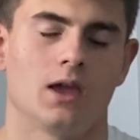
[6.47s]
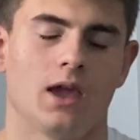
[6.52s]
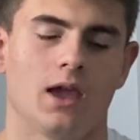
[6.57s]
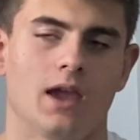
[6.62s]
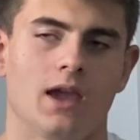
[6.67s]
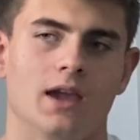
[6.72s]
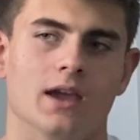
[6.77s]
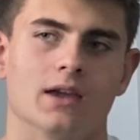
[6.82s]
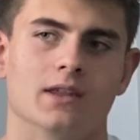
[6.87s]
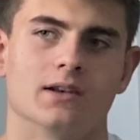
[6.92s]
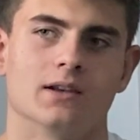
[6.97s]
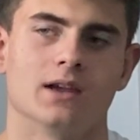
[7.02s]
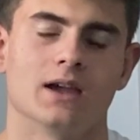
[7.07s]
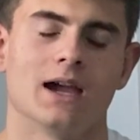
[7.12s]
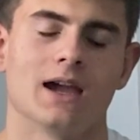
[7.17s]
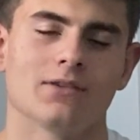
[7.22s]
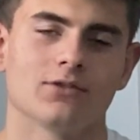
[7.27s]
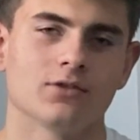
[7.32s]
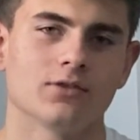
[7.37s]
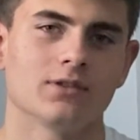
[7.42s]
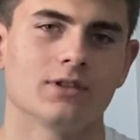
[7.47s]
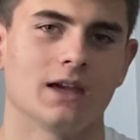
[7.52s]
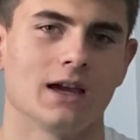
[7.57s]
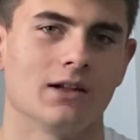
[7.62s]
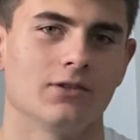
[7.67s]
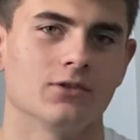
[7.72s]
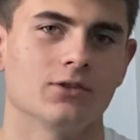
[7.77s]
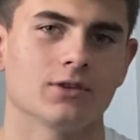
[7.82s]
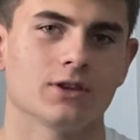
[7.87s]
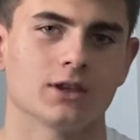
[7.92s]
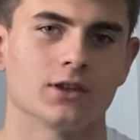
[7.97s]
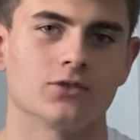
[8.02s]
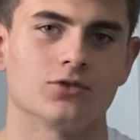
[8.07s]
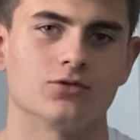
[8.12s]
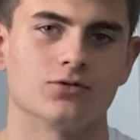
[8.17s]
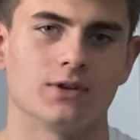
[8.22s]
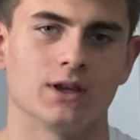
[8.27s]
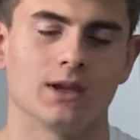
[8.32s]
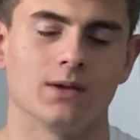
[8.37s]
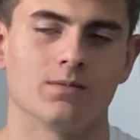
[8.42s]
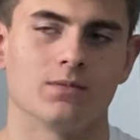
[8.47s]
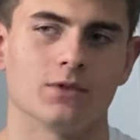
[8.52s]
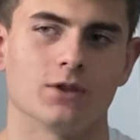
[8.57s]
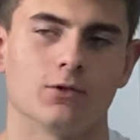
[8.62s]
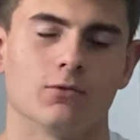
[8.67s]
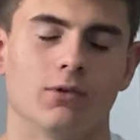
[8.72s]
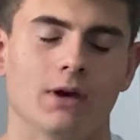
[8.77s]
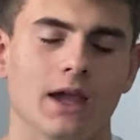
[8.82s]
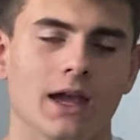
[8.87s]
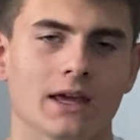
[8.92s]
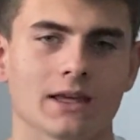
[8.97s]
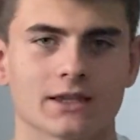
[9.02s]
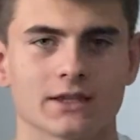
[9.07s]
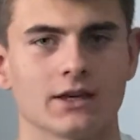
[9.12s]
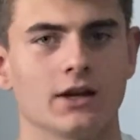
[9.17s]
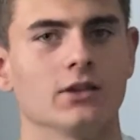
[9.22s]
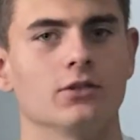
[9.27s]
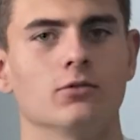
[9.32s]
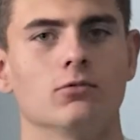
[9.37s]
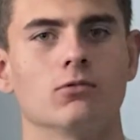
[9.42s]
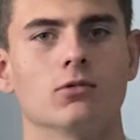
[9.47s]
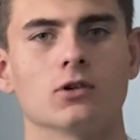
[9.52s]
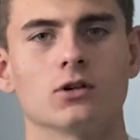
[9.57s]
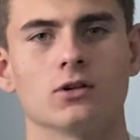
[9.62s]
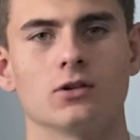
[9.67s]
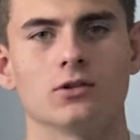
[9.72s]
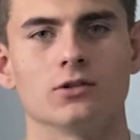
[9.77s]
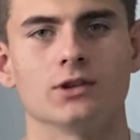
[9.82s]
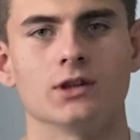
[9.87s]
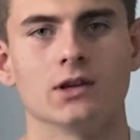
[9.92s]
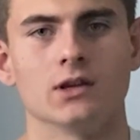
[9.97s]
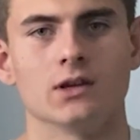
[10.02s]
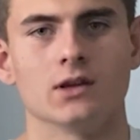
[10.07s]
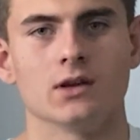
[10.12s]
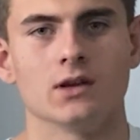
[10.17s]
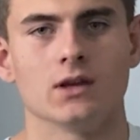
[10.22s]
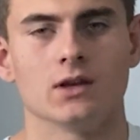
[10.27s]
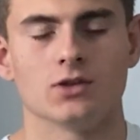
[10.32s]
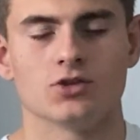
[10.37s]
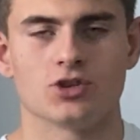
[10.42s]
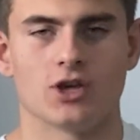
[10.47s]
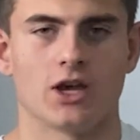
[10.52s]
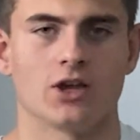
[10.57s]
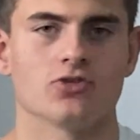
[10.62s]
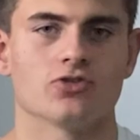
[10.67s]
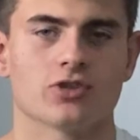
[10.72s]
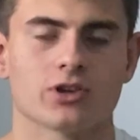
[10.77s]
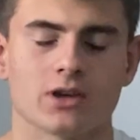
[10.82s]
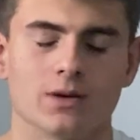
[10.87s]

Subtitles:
And after that lucid dream, the way I saw the world changed